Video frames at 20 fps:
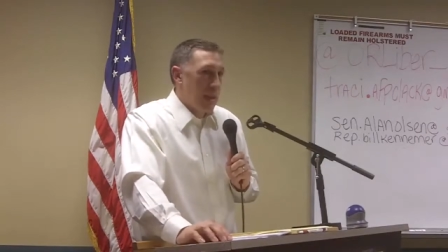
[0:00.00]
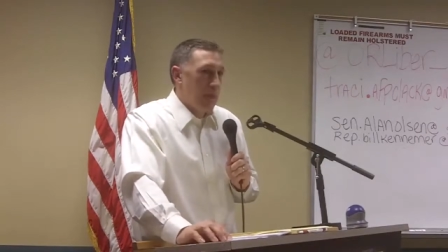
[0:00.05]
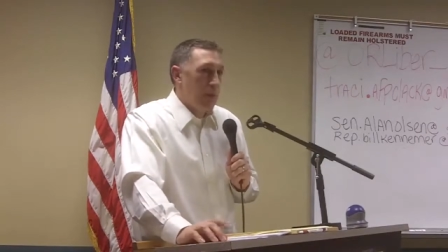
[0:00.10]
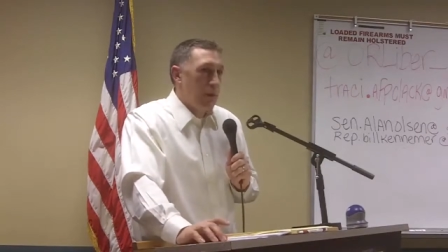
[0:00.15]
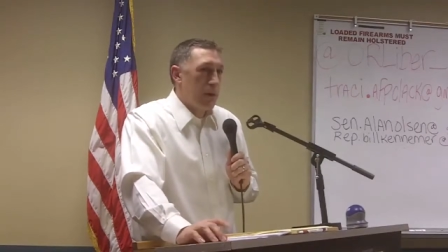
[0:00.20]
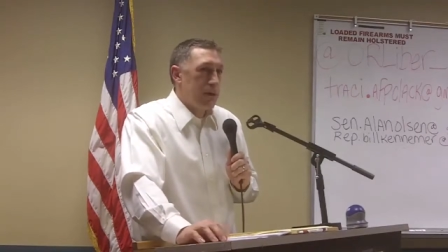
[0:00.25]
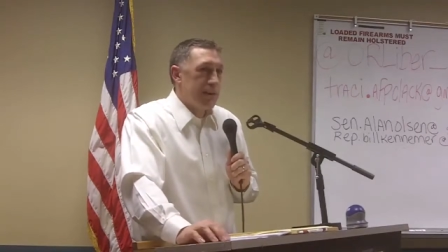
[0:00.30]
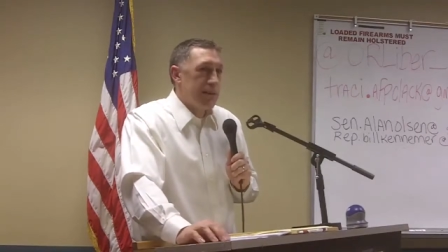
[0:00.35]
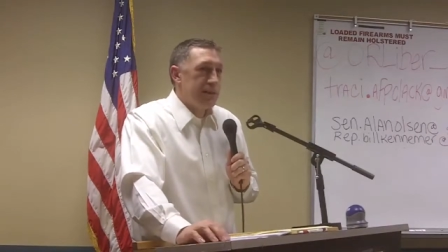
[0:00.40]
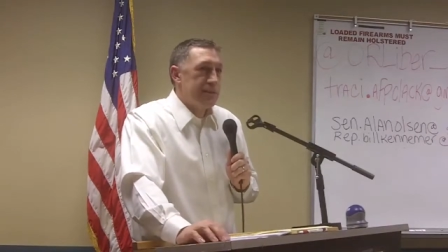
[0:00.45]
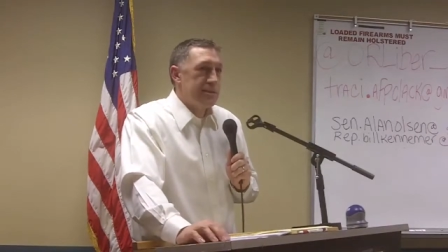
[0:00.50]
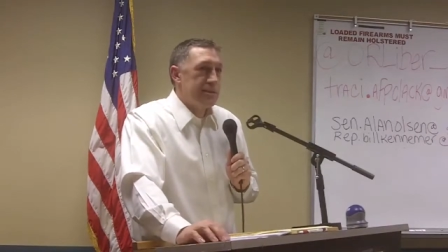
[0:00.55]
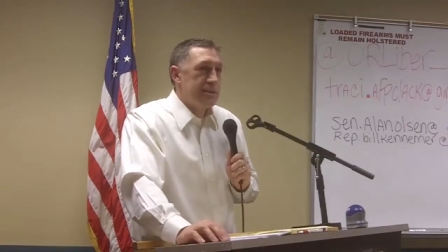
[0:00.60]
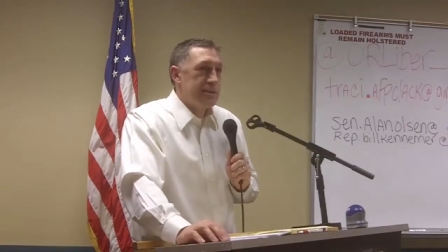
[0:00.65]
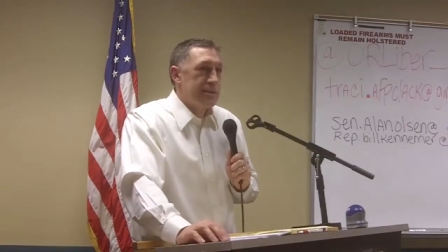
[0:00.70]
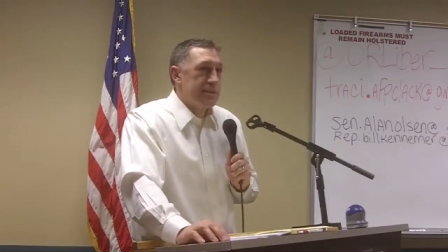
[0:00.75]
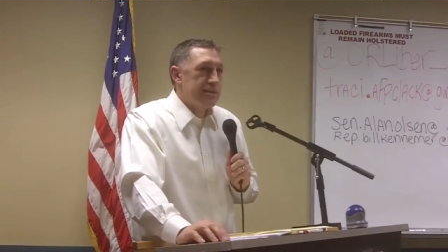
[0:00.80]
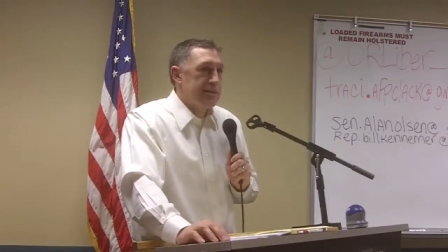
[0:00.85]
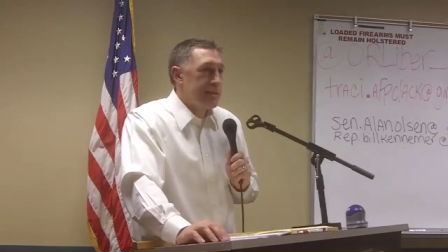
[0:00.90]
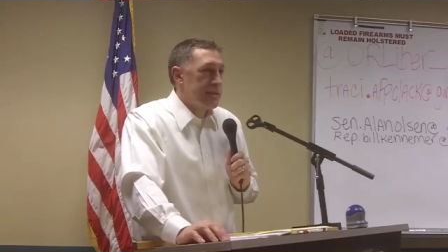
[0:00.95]
And what this
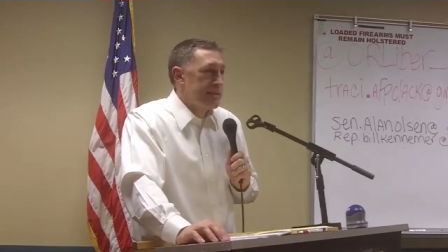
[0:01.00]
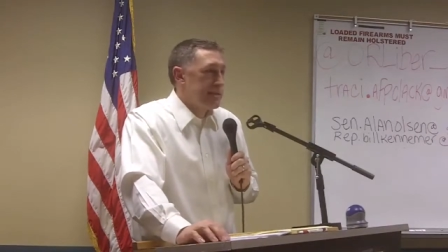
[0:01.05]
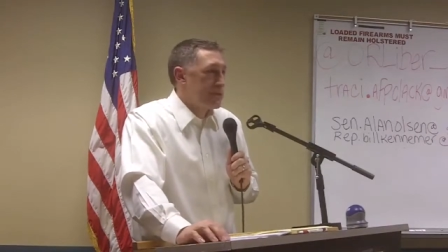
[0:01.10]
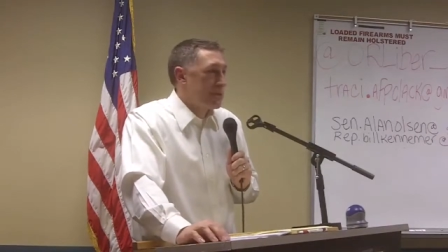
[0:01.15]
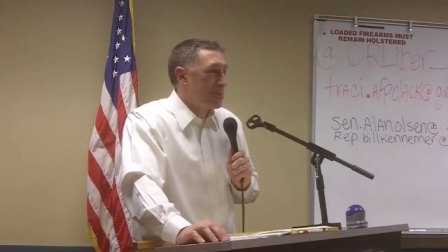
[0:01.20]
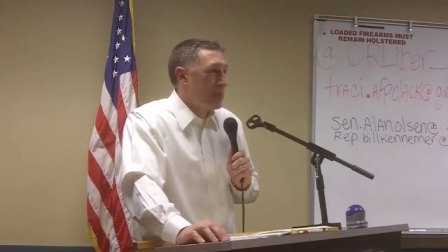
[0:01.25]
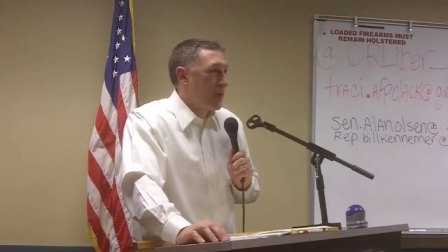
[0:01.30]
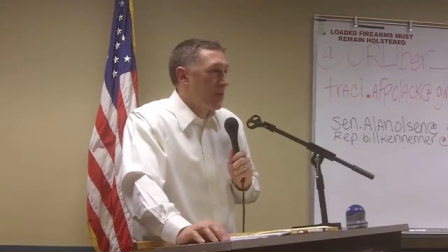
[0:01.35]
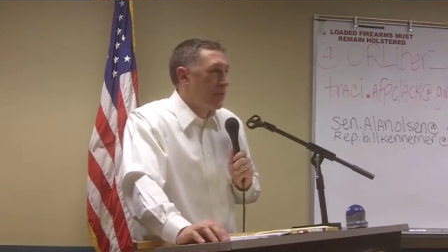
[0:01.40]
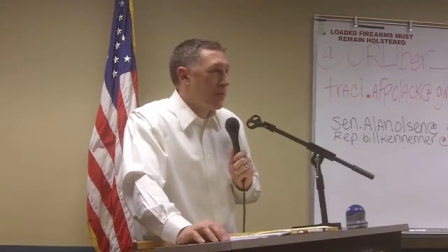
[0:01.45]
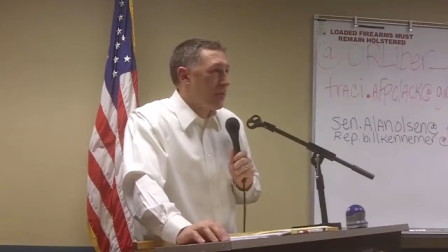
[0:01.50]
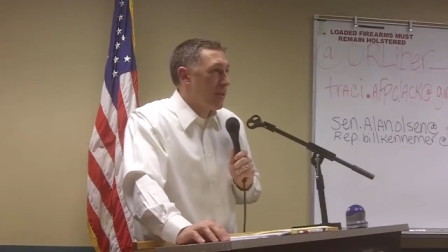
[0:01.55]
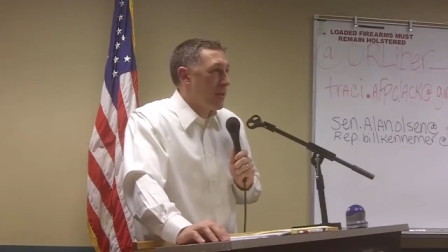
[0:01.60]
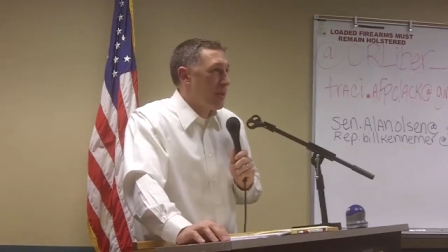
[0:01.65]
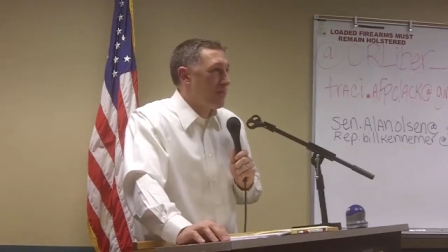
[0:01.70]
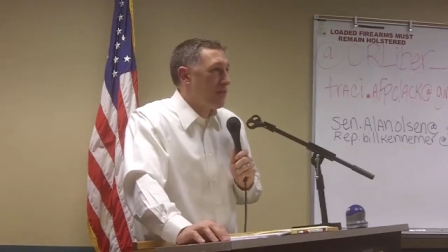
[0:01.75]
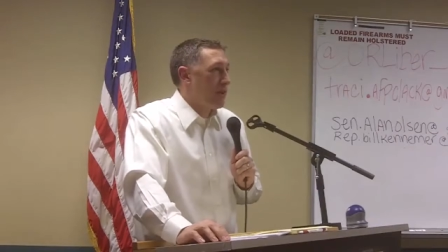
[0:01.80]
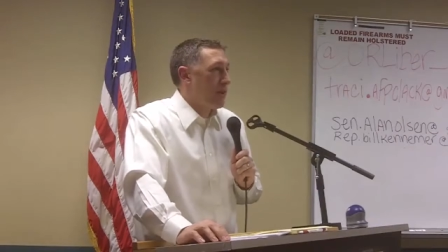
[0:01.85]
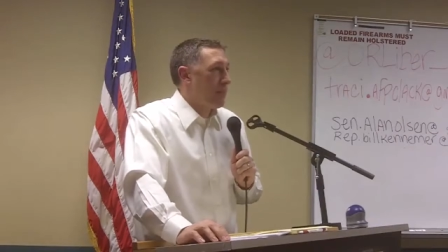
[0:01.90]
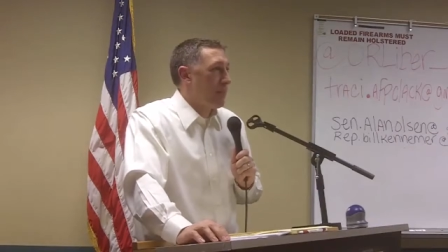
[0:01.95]
is, this is people
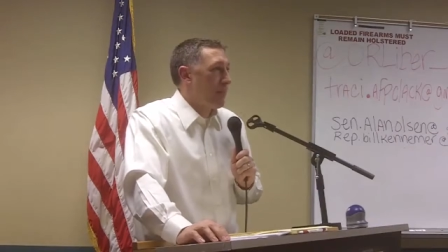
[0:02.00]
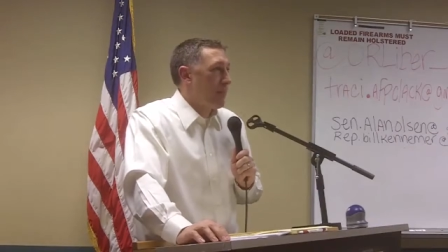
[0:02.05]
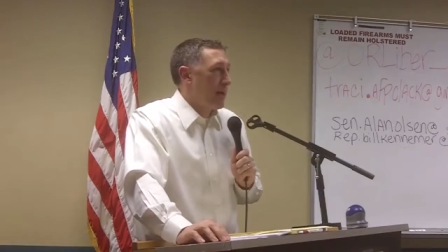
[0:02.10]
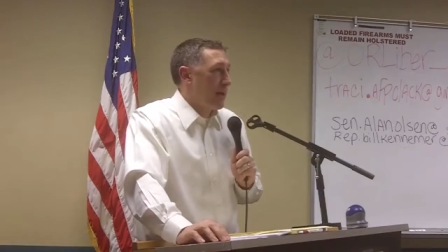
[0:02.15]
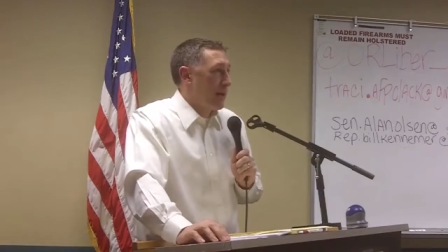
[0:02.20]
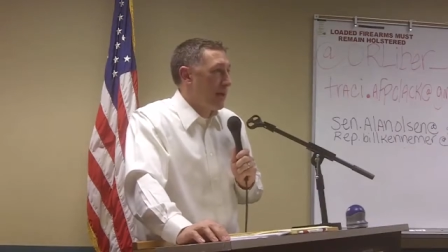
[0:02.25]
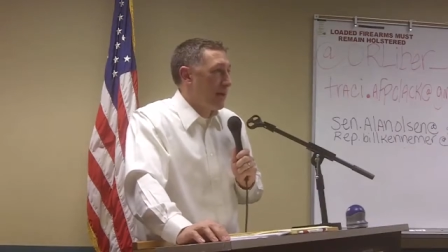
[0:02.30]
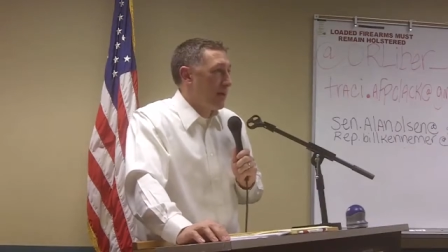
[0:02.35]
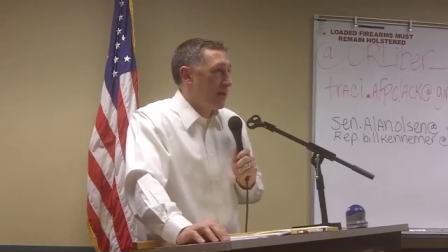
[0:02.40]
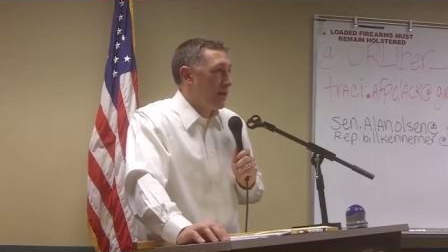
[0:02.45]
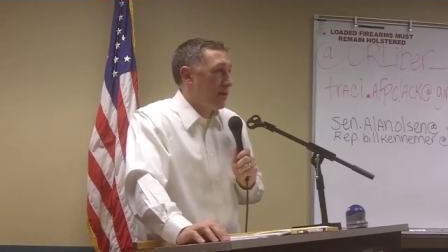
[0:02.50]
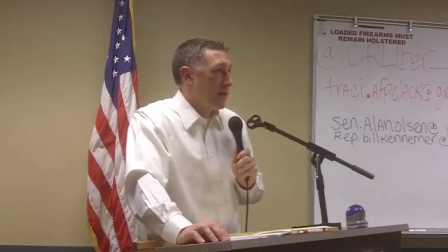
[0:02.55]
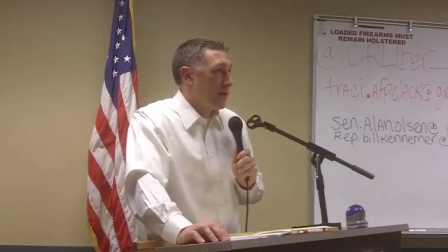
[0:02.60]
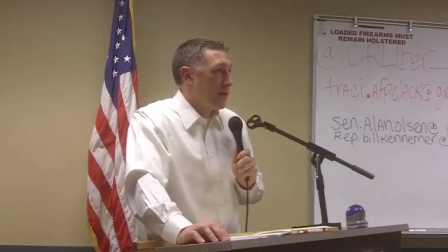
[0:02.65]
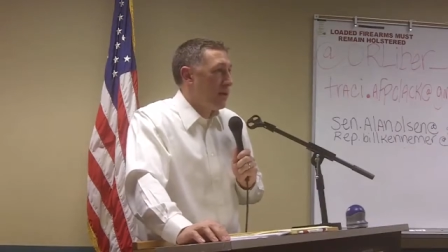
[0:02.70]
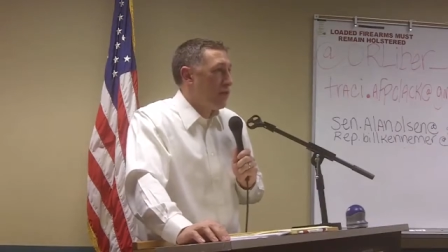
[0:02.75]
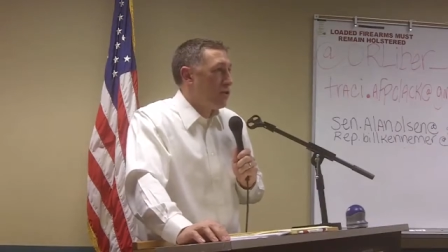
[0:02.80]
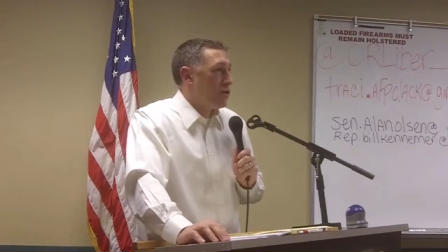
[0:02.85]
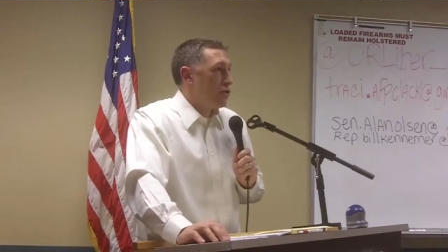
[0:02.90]
that have committed